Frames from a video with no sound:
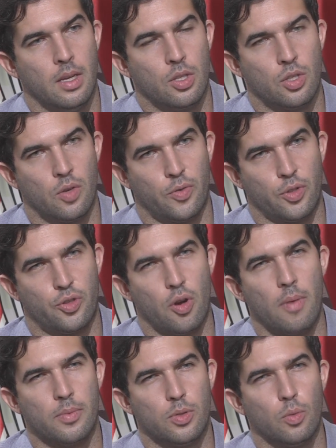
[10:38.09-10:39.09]
So for
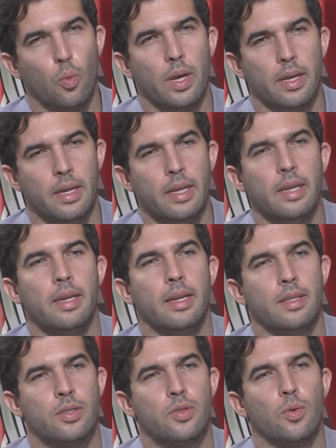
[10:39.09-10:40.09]
Trump to win, he
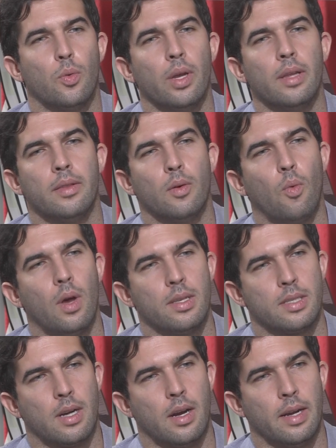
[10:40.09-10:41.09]
needs to win the
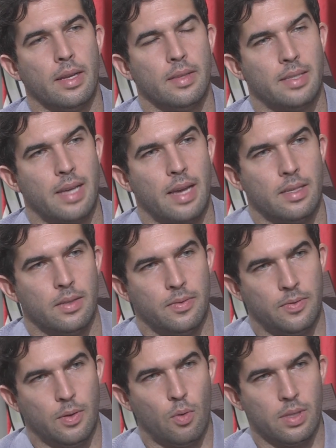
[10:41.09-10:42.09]
ones that are
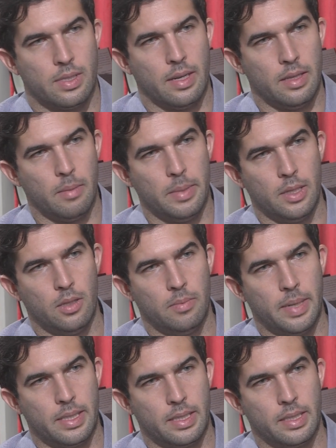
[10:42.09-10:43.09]
indecisive, the ones that are in the middle,
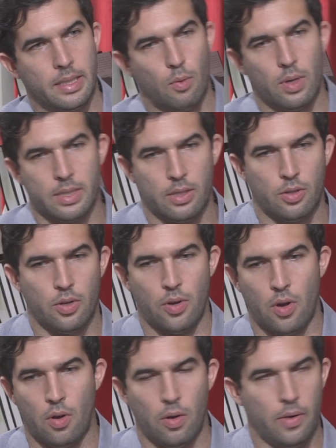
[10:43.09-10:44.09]
basically the ones that don't
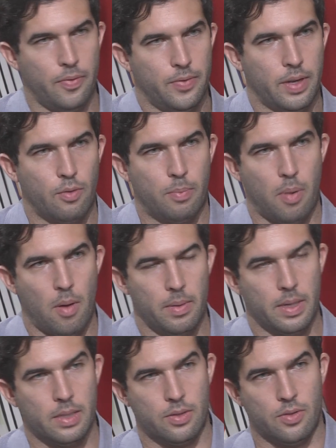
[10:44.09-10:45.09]
know if they're
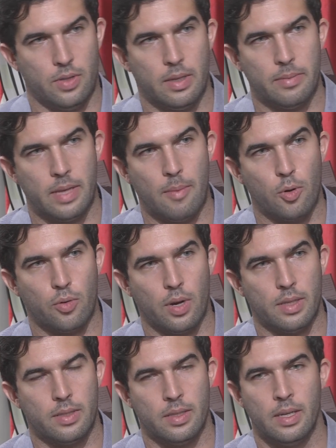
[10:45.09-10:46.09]
Republicans or the
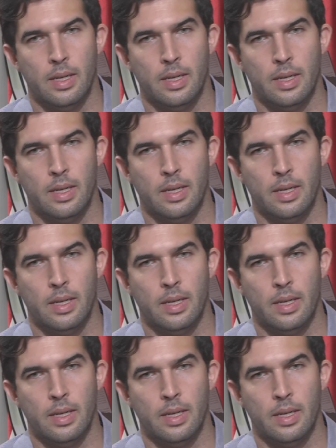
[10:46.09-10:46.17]
Democrats.